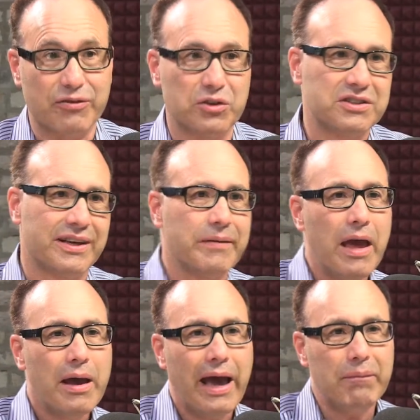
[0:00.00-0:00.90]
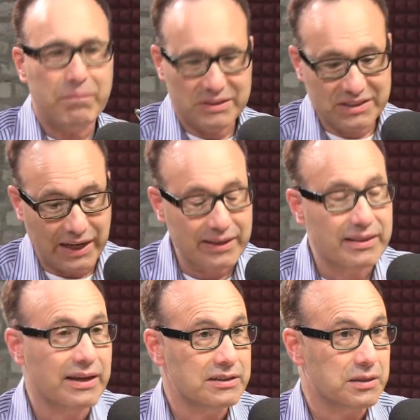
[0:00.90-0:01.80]
first thing. The second
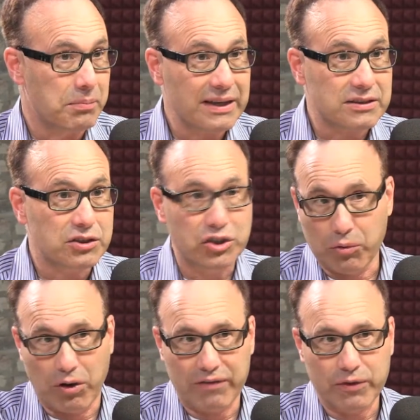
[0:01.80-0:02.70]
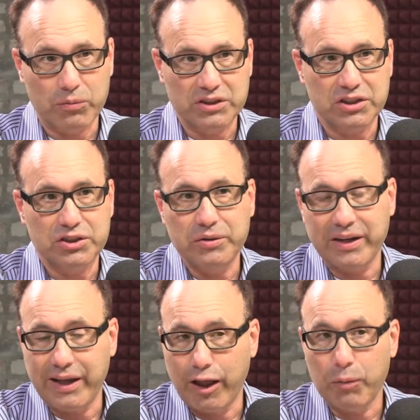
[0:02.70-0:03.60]
thing is the message you offer, which is you
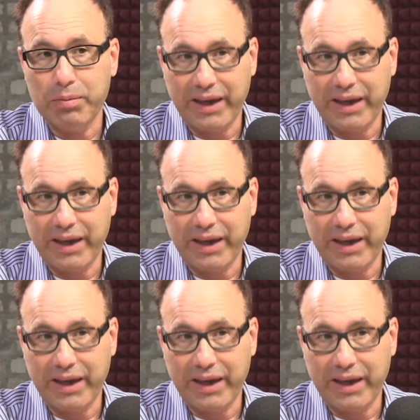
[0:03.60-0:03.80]
can help